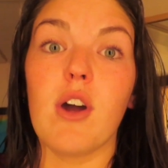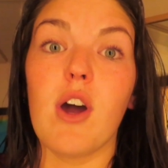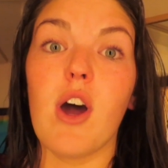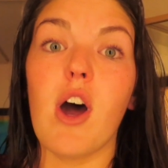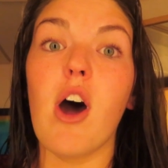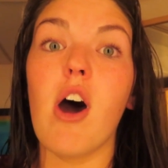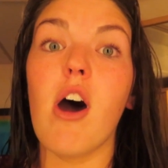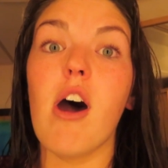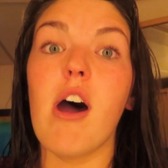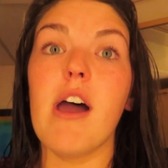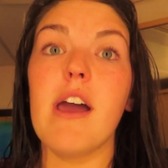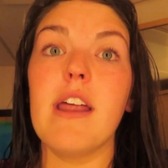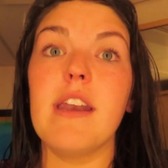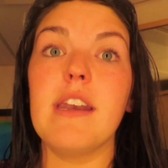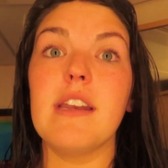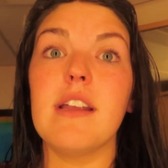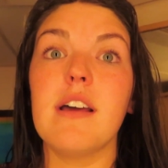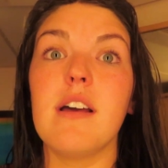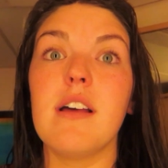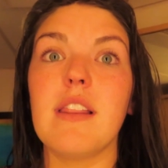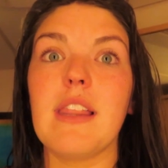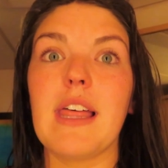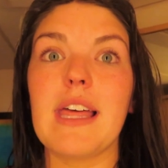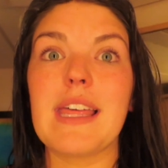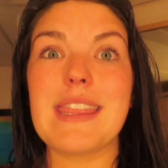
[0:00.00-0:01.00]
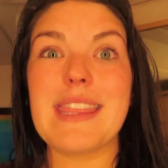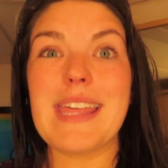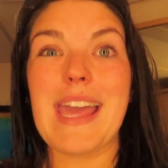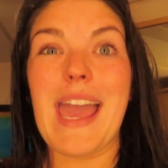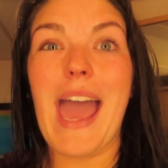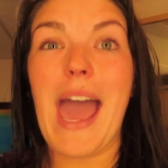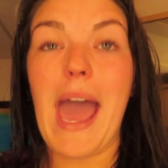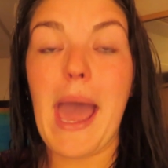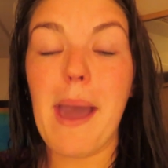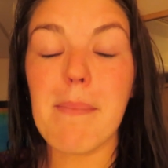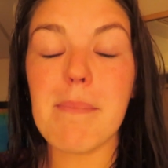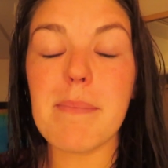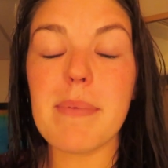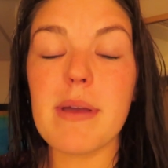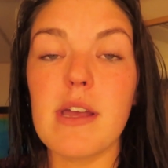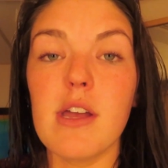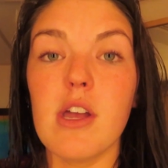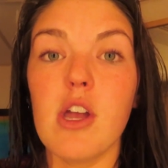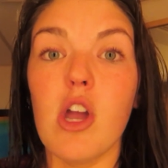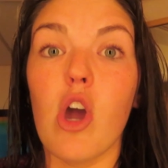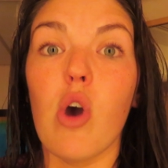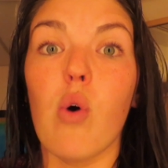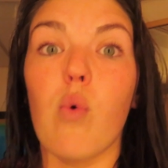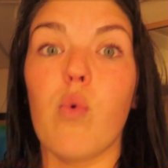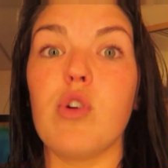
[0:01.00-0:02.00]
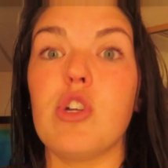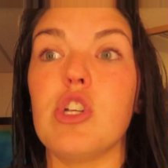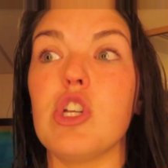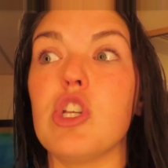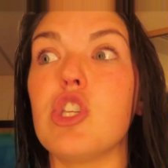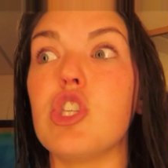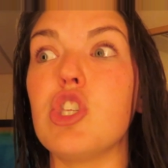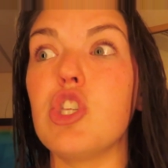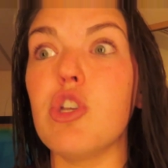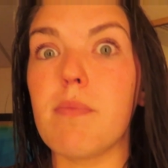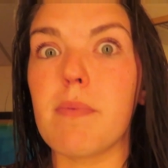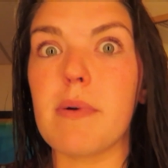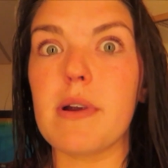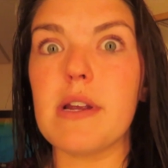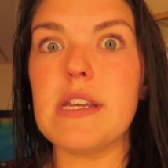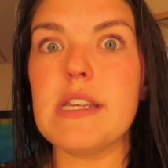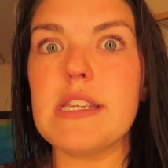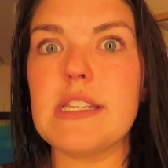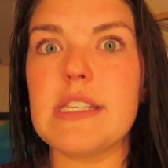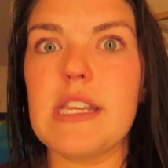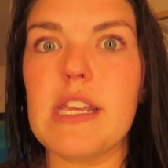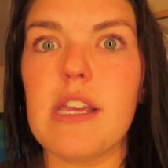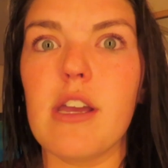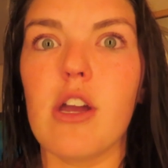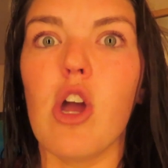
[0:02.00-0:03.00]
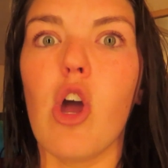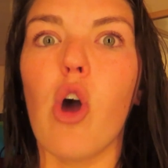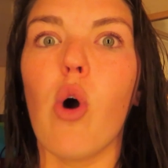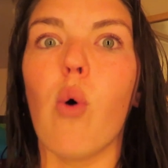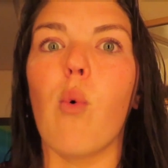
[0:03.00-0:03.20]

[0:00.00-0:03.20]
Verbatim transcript: on like the app, which is super easy.